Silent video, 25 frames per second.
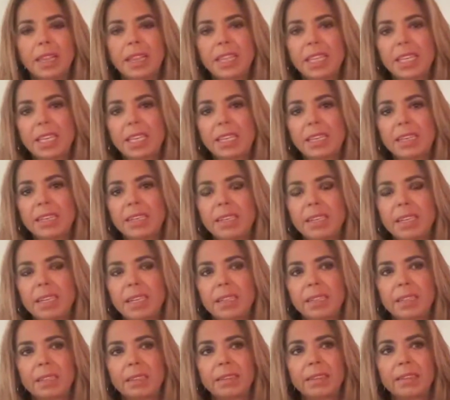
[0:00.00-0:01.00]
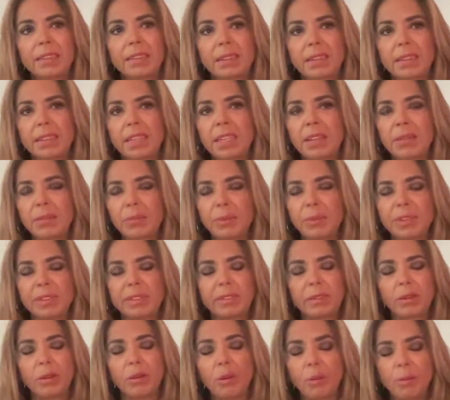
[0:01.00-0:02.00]
it
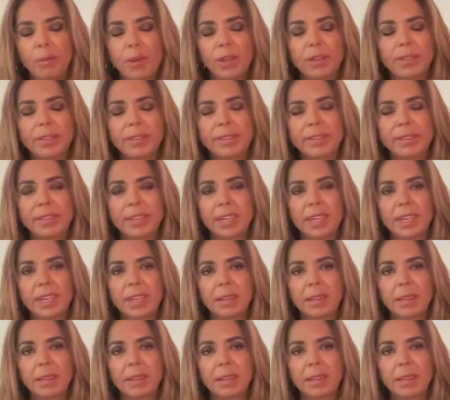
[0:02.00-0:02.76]
was almost,